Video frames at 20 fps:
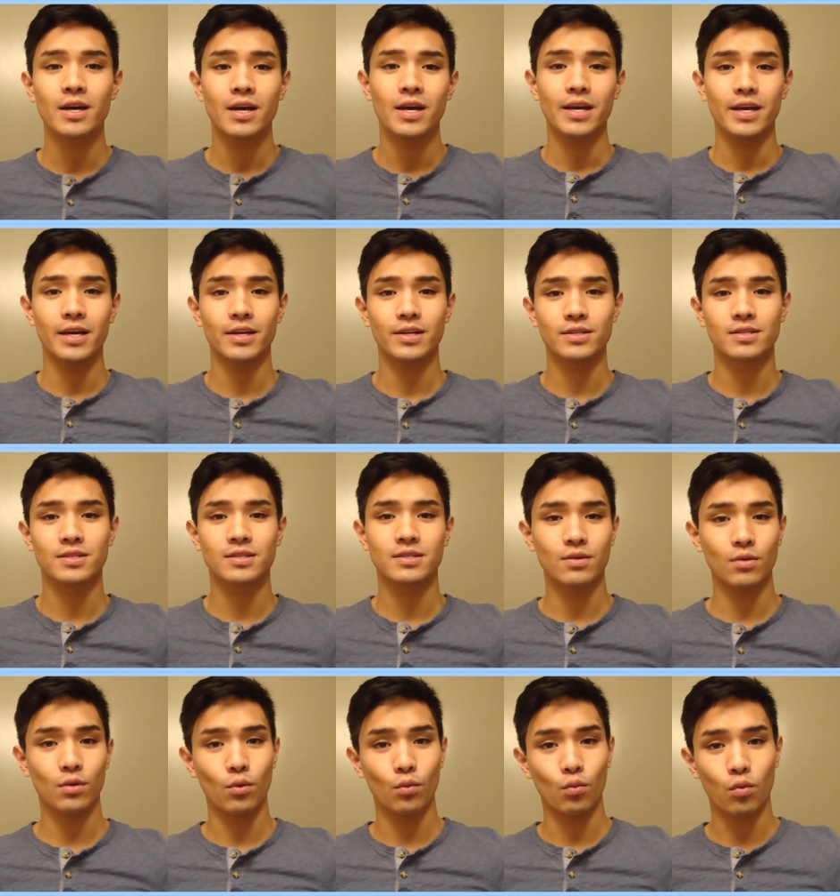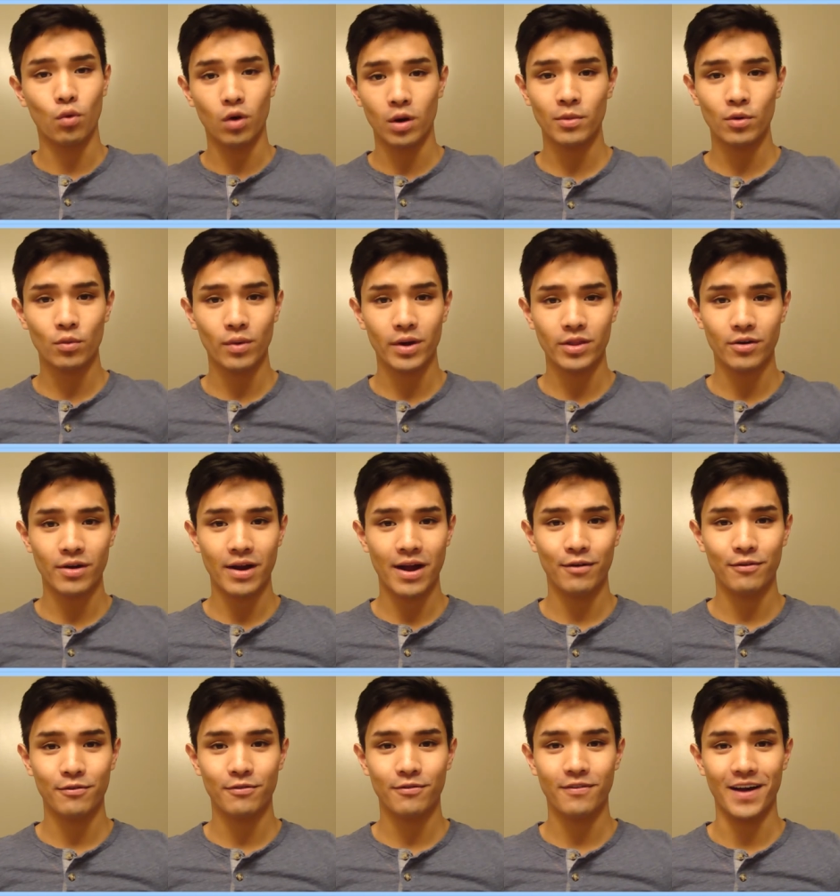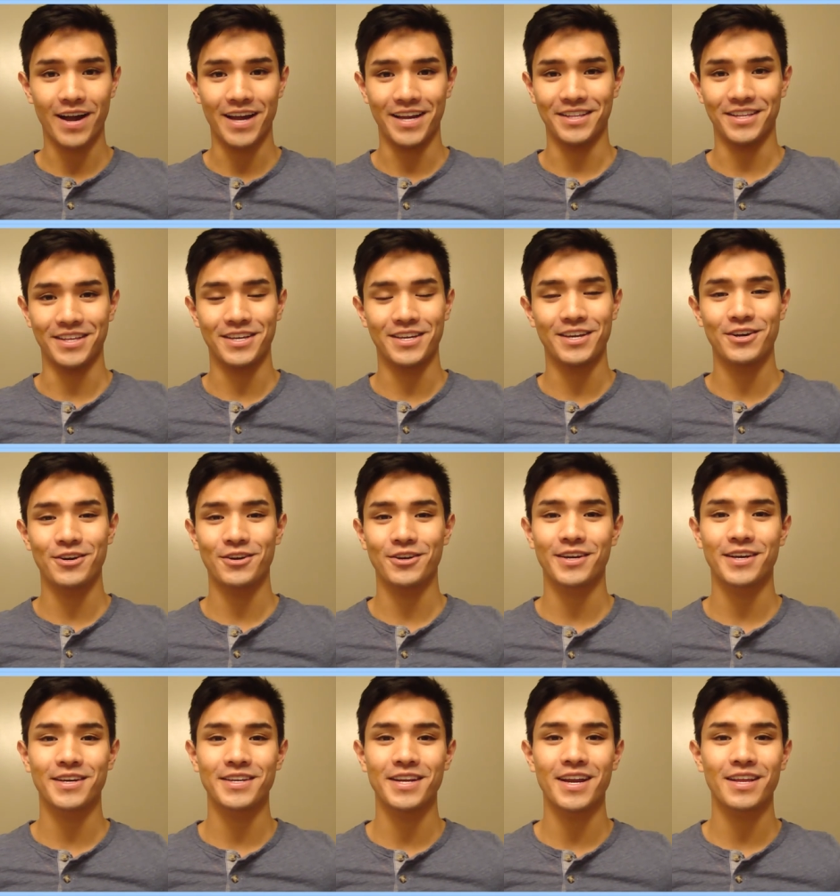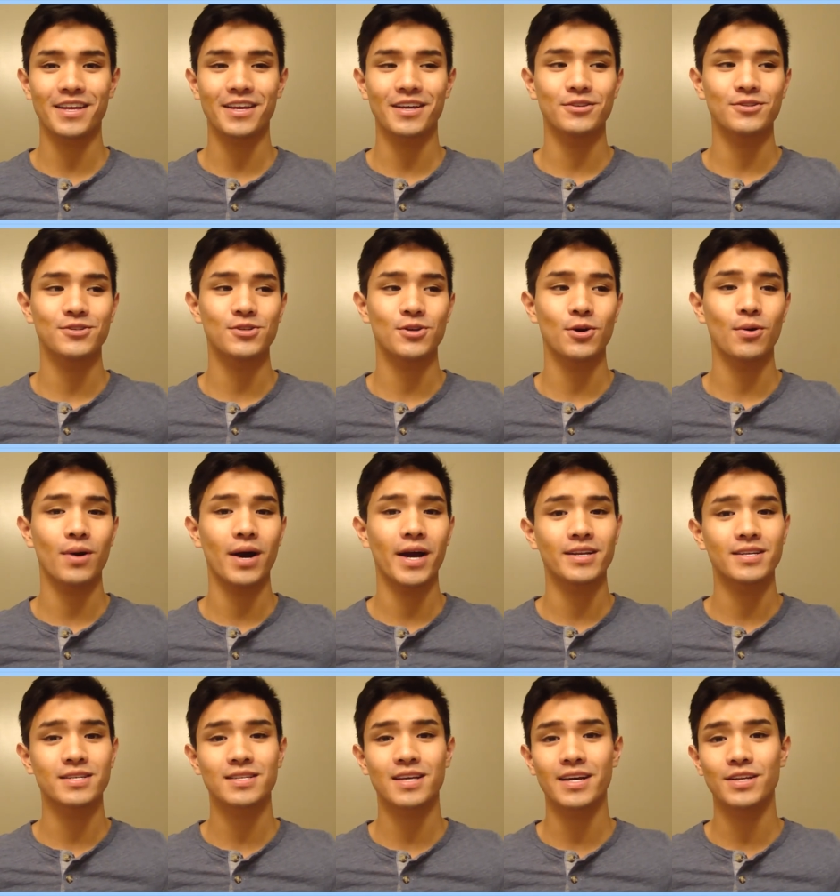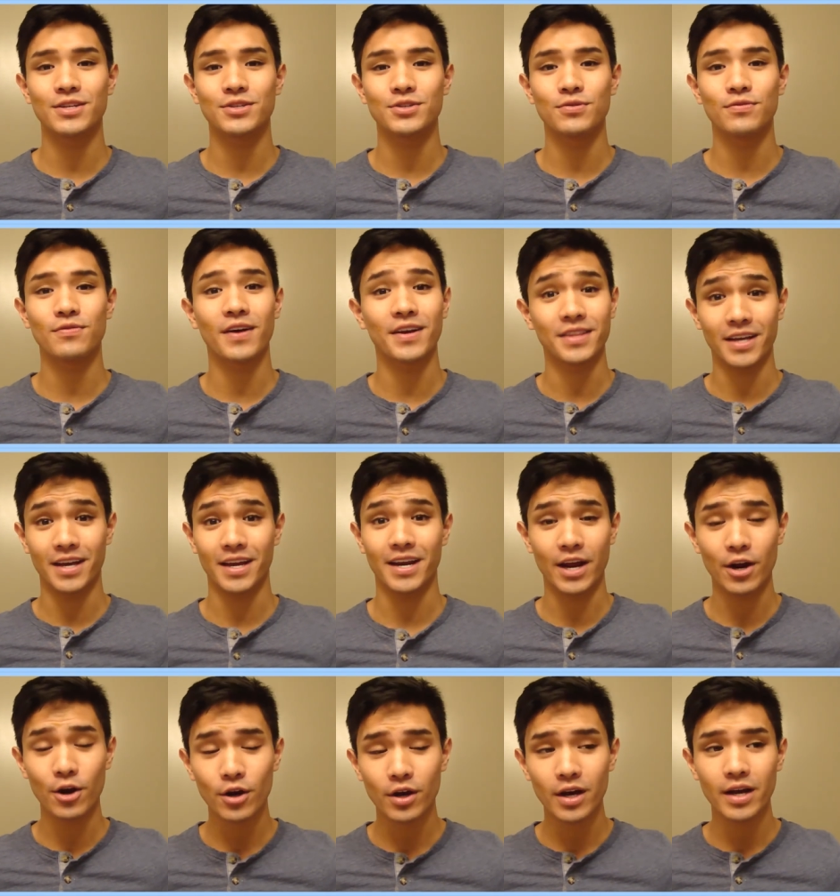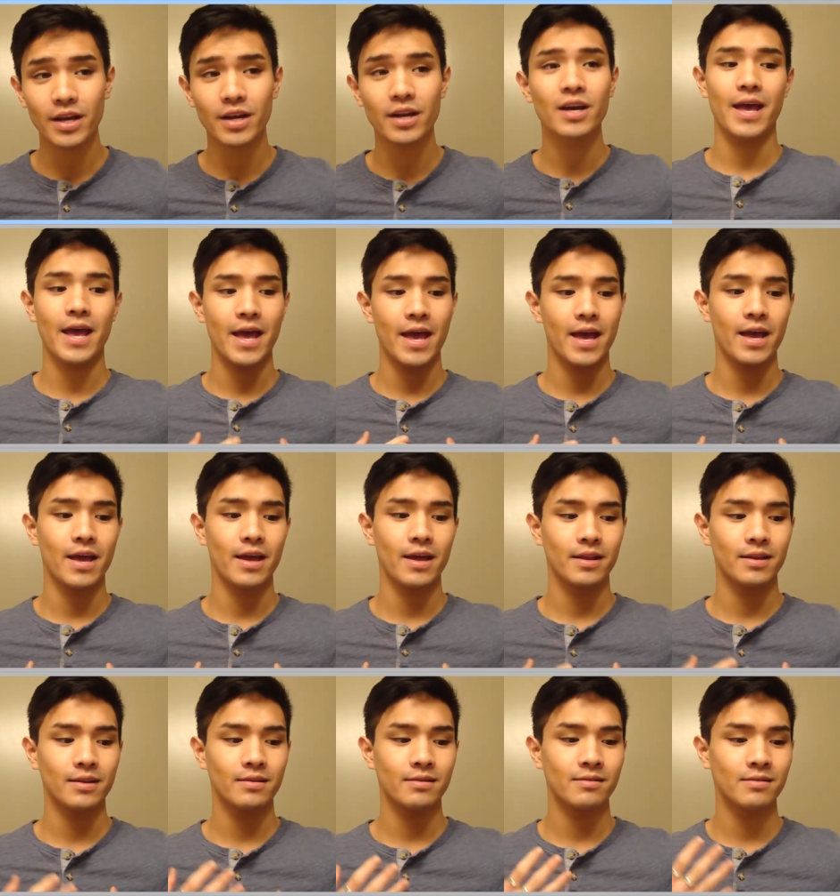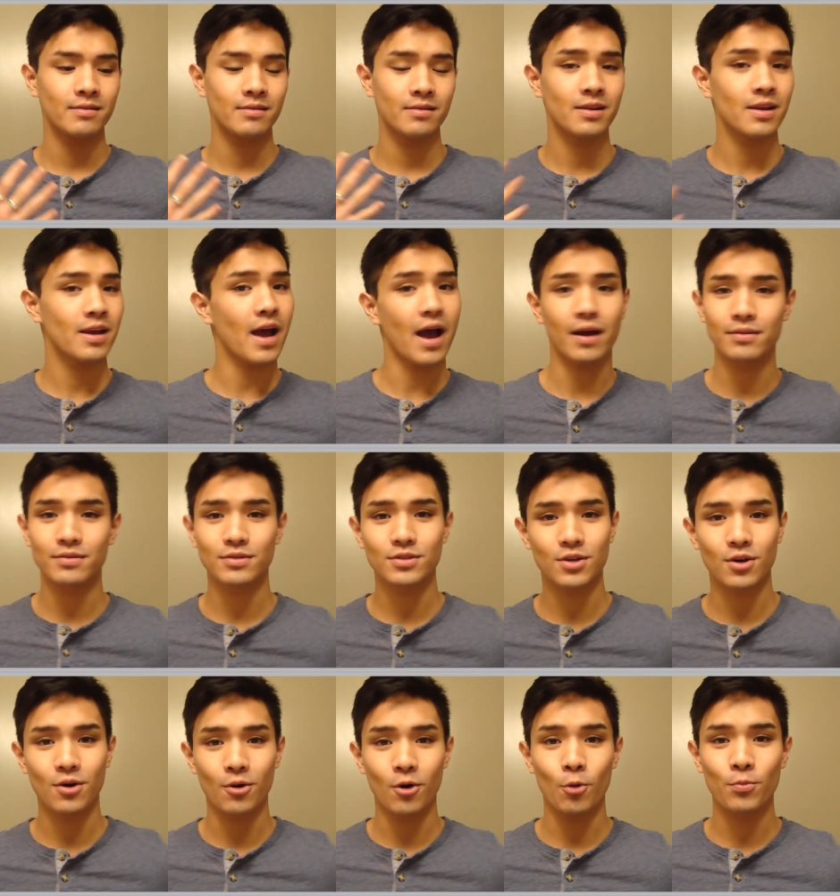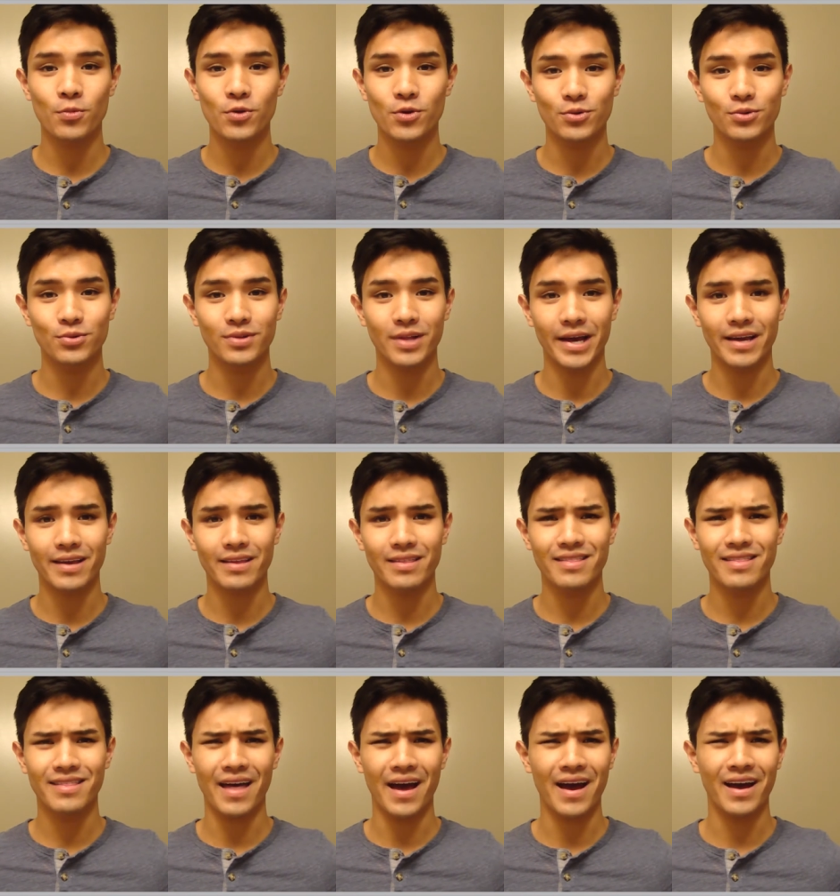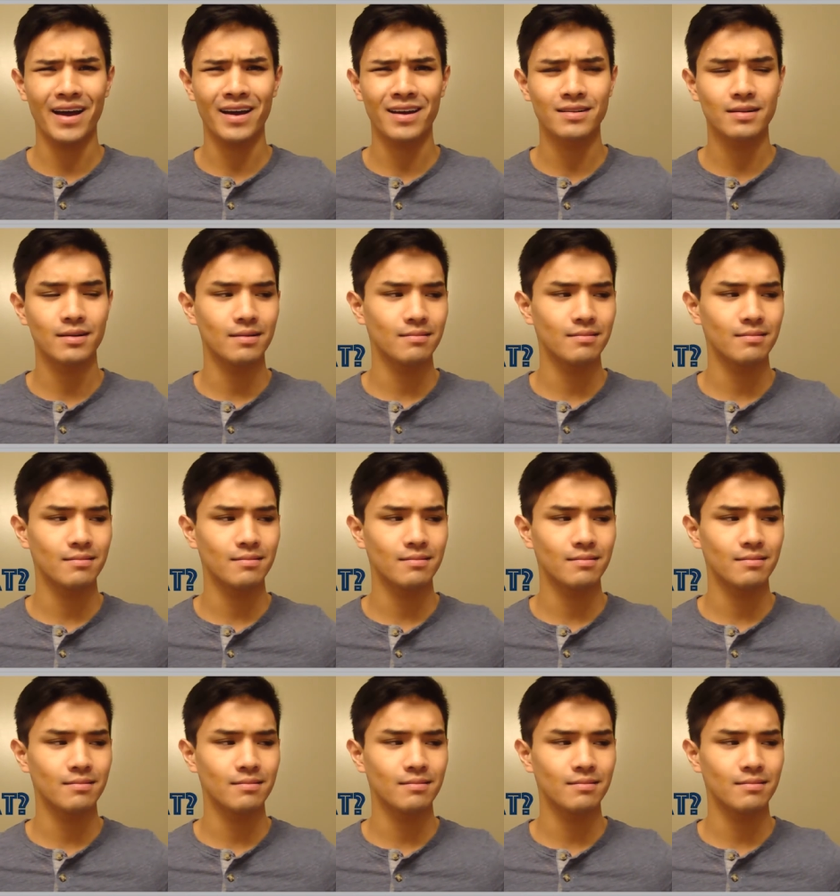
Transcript: It is warmer weather out finally here in Connecticut, so I decided to finally get a haircut. And yeah, so hope you like that.